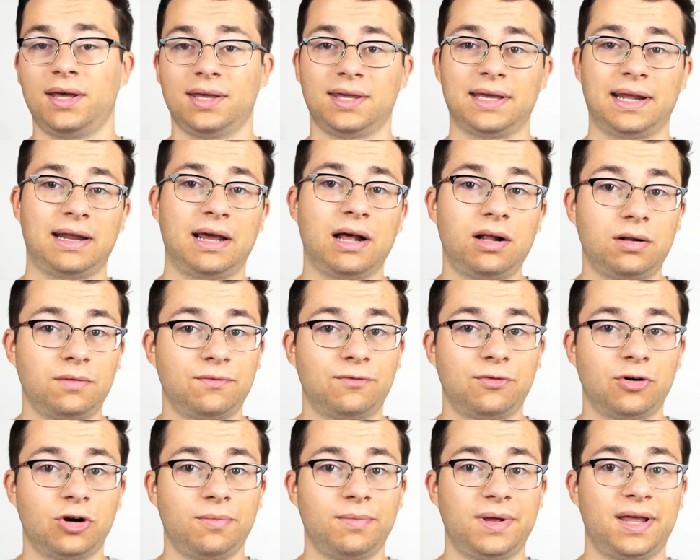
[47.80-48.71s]
get
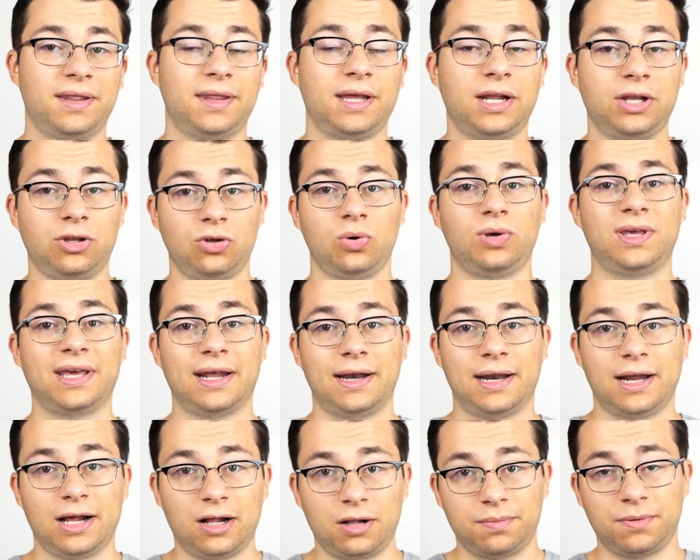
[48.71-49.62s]
help from, and that you can
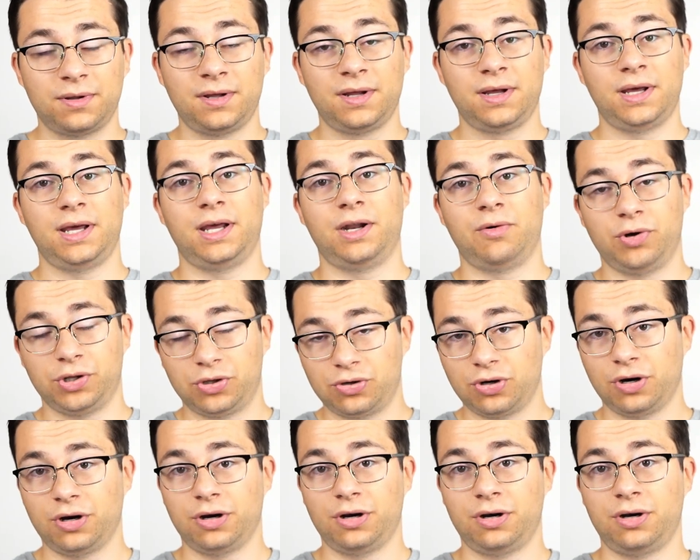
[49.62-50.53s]
help in
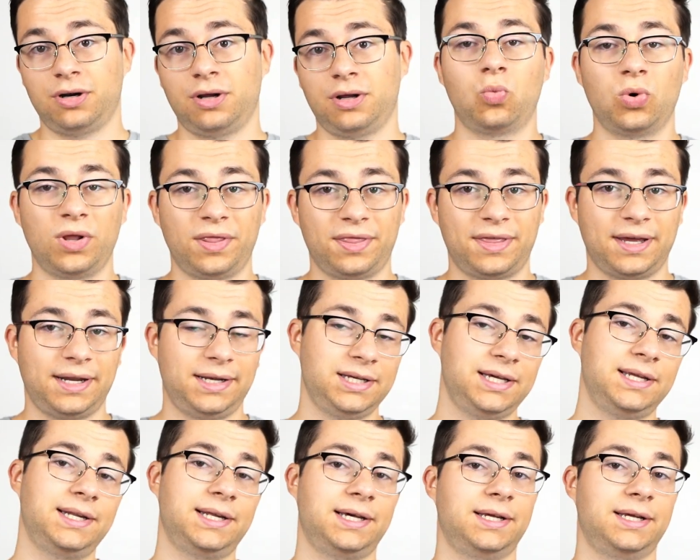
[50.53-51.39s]
return when they need